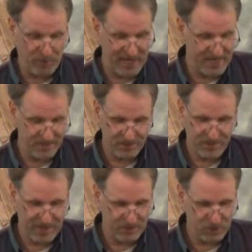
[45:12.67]

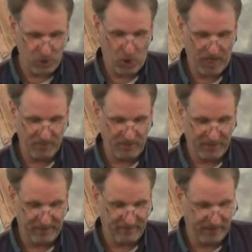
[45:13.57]
peace and joy in
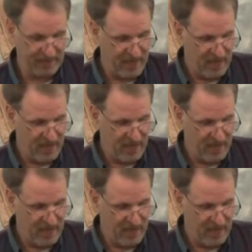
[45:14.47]
believing,